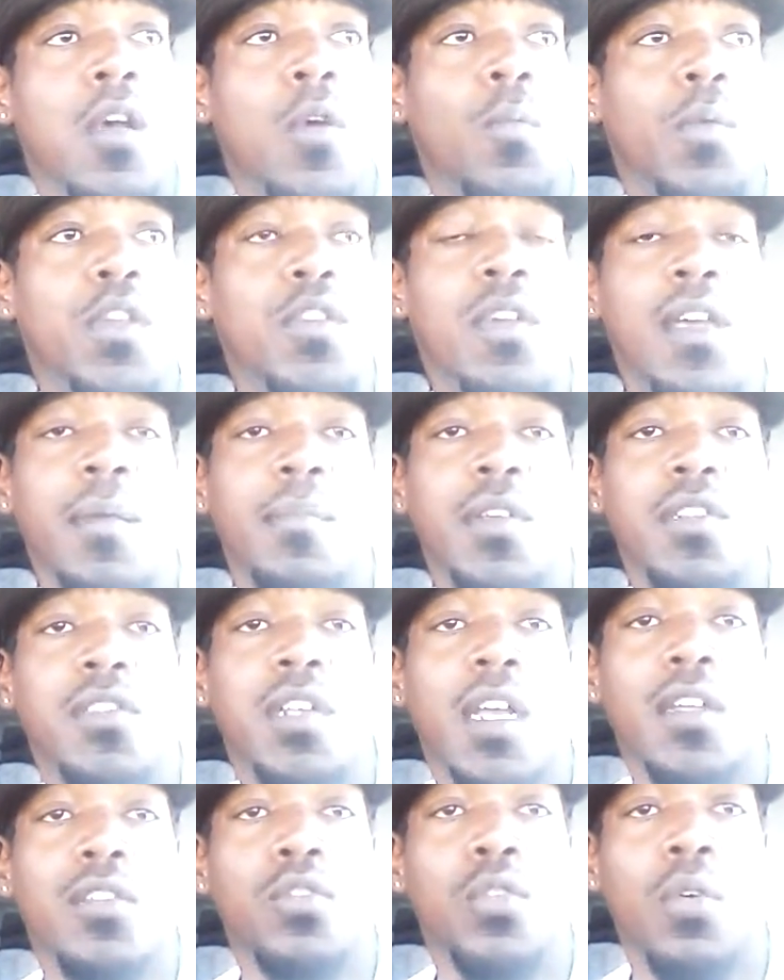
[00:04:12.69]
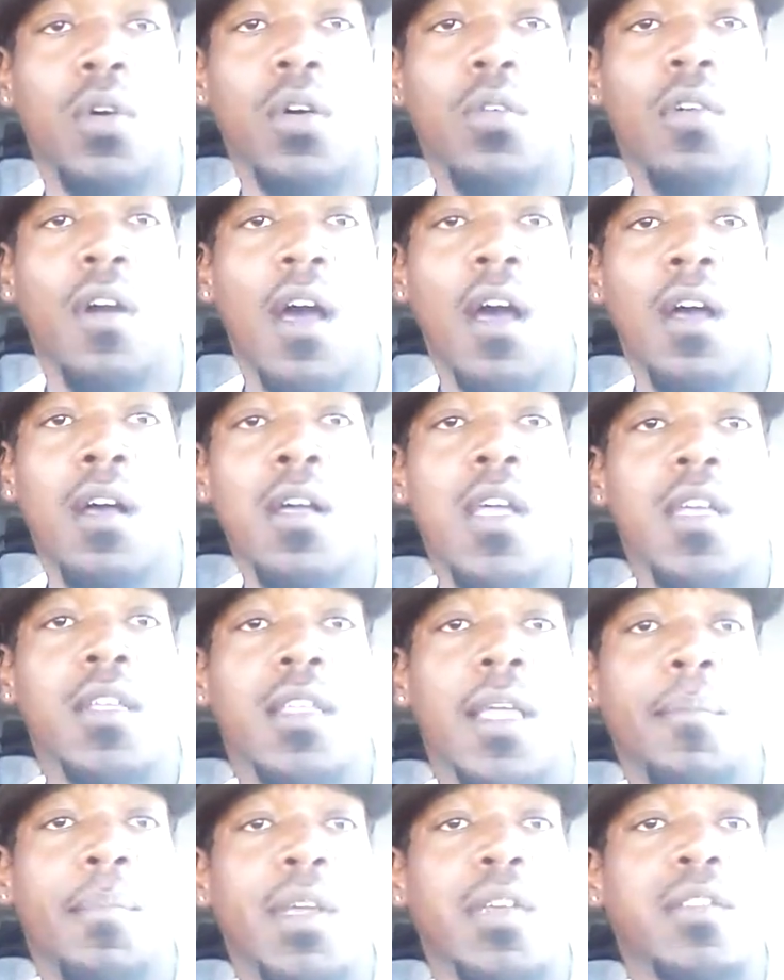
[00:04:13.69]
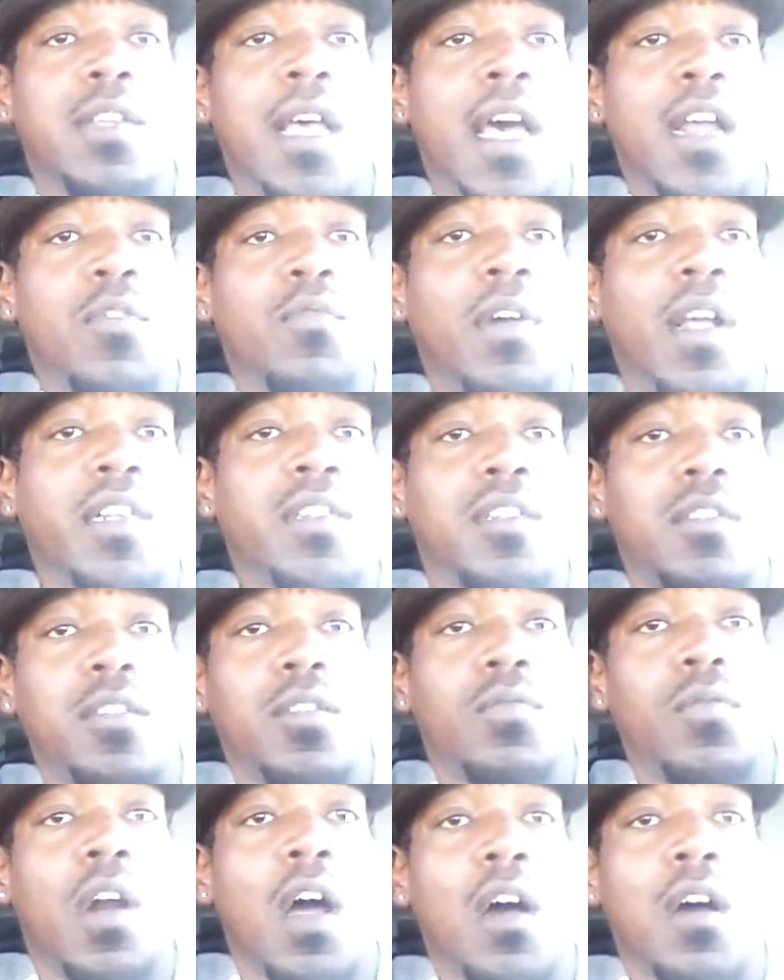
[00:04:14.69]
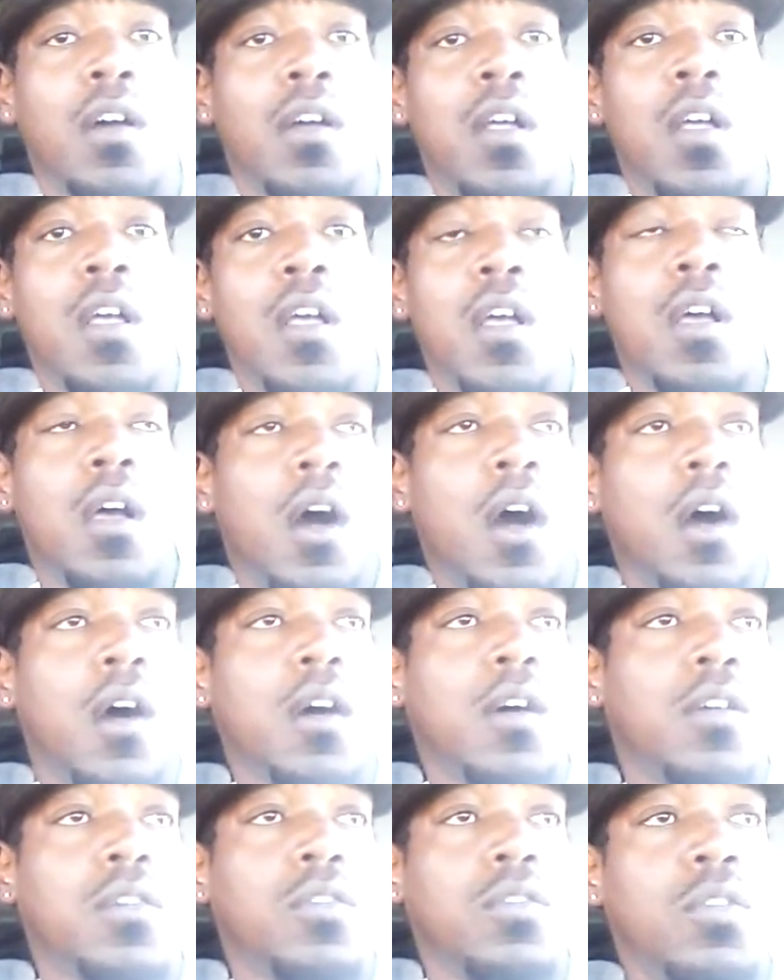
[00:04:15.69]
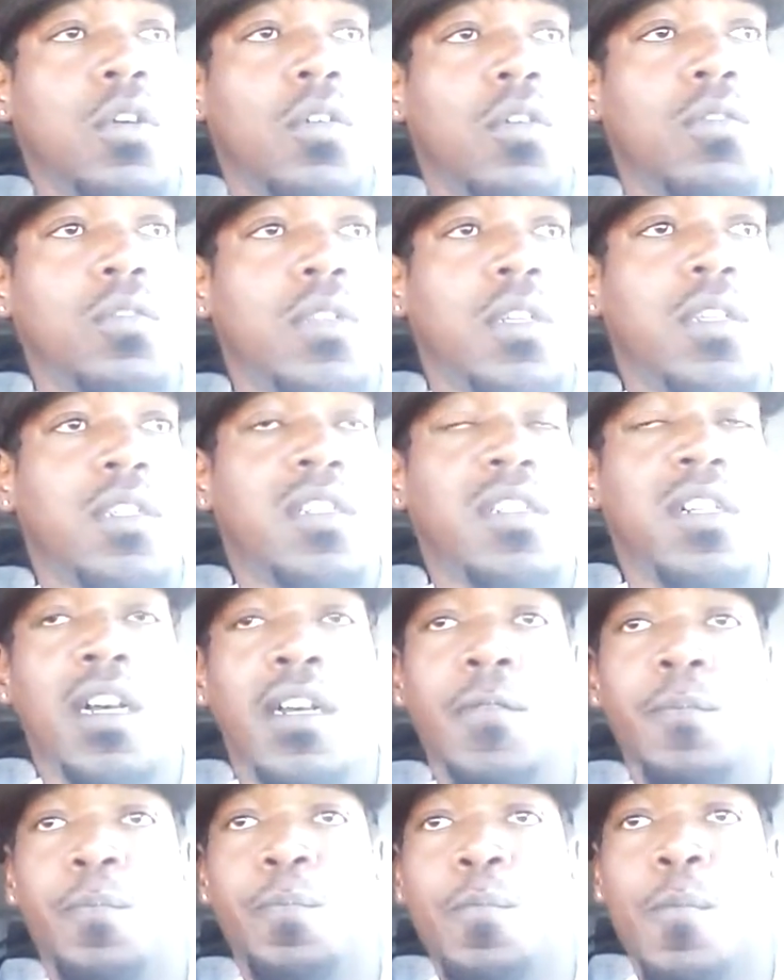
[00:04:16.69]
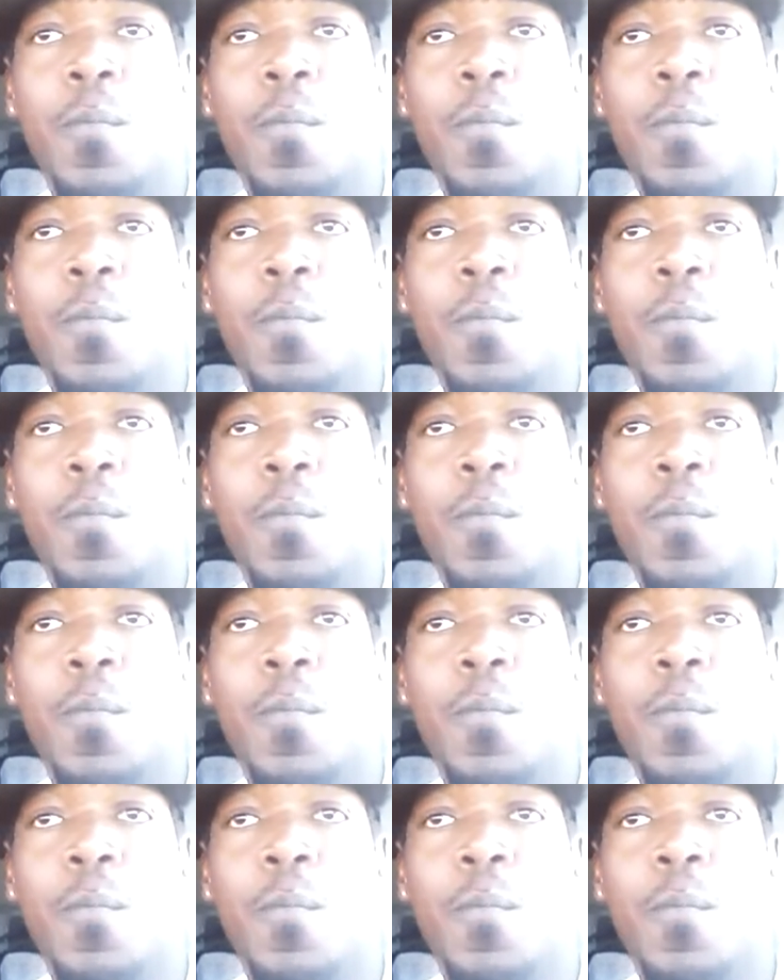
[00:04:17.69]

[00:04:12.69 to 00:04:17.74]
When you hear me say Dua Ra, that means adoration to Ra, the sun.